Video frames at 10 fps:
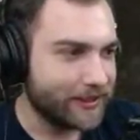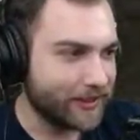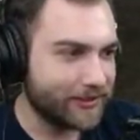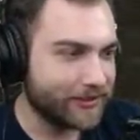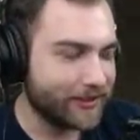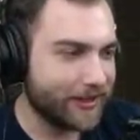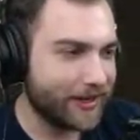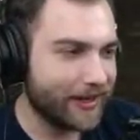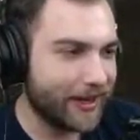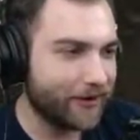It's,
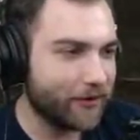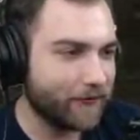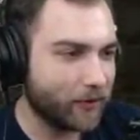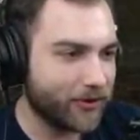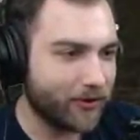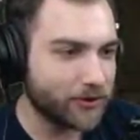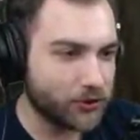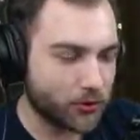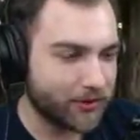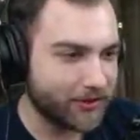I don't know if I would call it short and